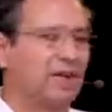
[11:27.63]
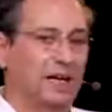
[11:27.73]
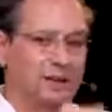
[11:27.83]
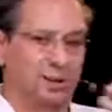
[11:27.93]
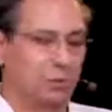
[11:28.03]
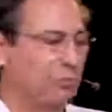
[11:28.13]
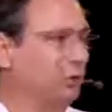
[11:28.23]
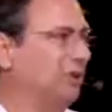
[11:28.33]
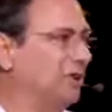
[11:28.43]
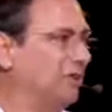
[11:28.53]
At the
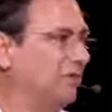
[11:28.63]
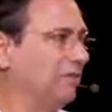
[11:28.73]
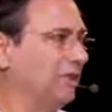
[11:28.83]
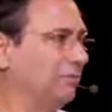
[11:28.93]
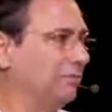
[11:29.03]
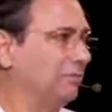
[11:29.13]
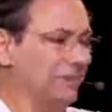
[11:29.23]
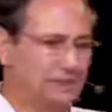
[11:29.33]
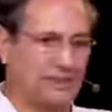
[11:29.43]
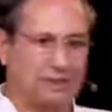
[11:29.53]
computer level,
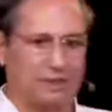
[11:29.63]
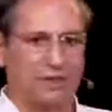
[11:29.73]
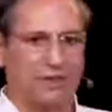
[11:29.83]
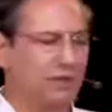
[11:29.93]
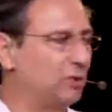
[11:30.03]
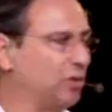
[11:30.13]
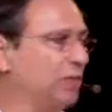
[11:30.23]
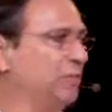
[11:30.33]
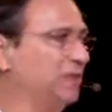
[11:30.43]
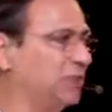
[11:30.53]
less than 8-bit or
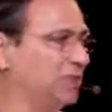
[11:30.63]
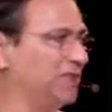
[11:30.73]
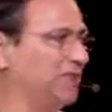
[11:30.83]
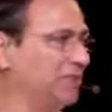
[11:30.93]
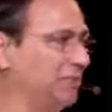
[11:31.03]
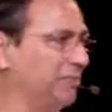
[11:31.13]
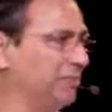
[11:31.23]
8-bit was the same.